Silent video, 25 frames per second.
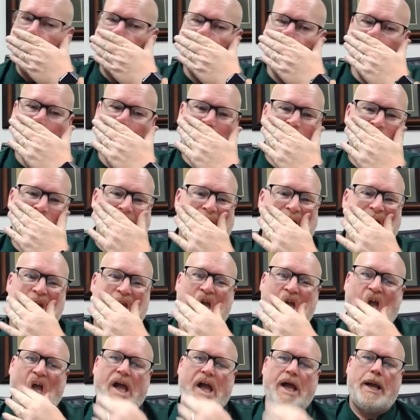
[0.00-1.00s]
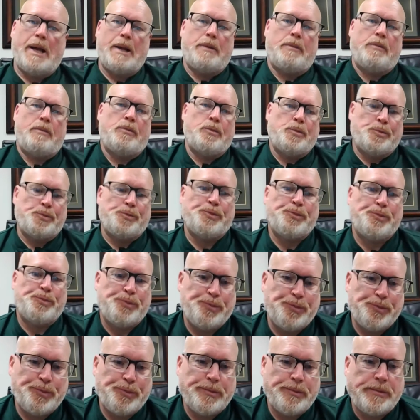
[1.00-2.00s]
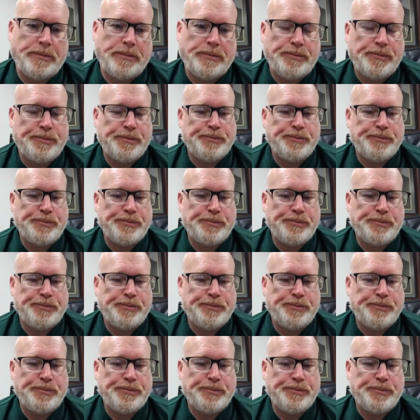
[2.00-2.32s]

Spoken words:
it took that long to try to find